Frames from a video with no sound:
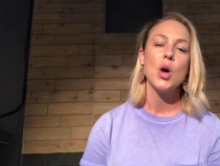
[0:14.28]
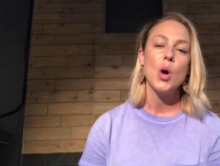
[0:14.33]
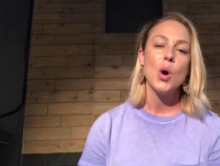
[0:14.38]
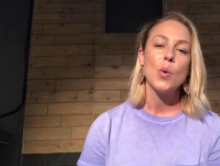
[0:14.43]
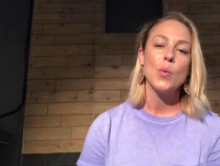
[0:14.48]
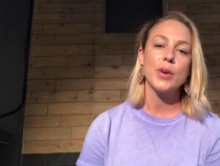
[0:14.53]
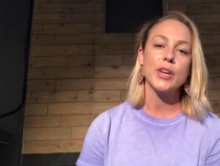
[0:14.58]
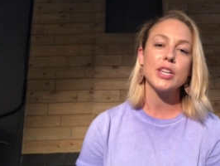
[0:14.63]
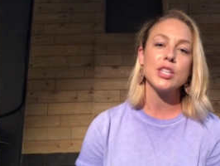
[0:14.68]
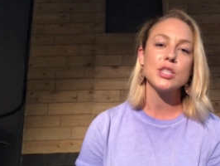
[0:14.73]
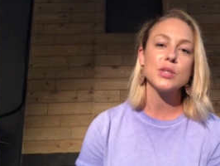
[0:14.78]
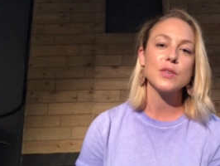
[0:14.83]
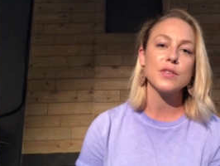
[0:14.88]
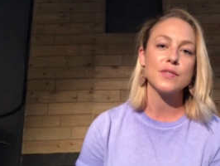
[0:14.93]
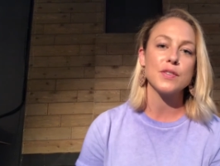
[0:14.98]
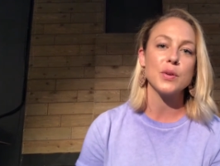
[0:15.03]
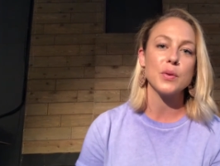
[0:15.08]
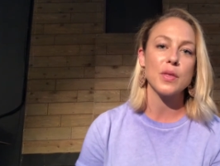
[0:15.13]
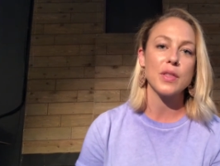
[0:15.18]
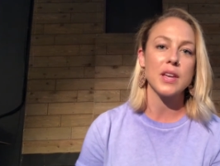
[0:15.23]
we can do a
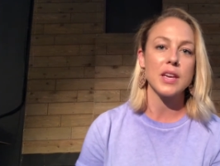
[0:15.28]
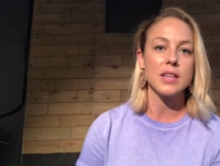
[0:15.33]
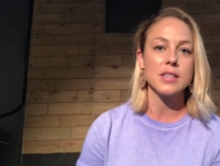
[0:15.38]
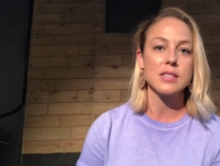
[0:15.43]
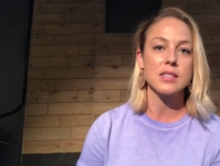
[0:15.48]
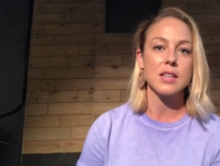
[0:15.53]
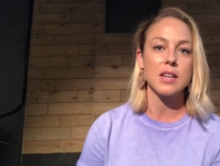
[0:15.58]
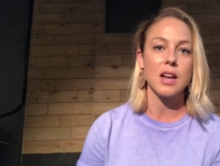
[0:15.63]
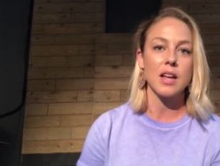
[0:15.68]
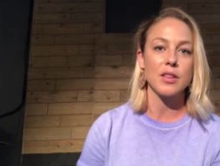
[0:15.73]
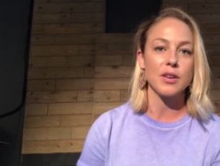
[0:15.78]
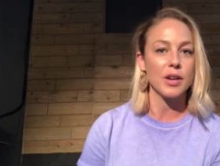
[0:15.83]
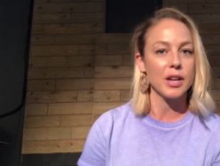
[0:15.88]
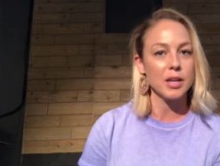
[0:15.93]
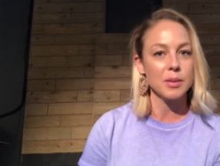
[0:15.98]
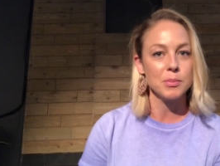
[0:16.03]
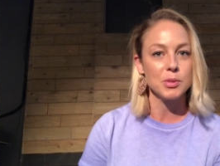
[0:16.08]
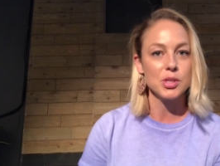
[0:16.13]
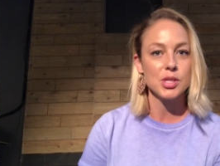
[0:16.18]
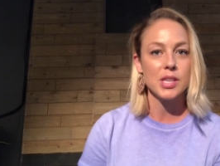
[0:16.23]
few things that other
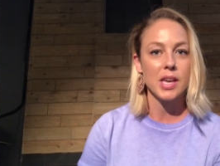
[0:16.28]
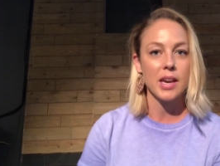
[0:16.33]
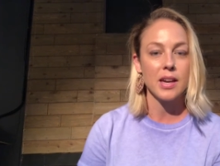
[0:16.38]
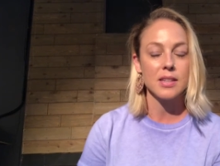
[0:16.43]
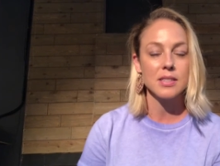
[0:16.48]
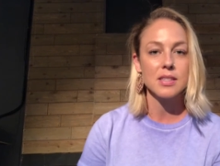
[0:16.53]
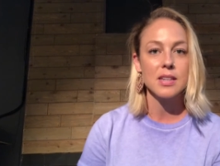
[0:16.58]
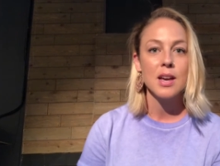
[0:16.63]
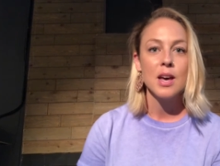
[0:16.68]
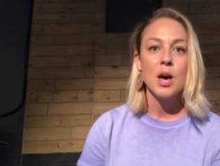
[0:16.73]
animals can't.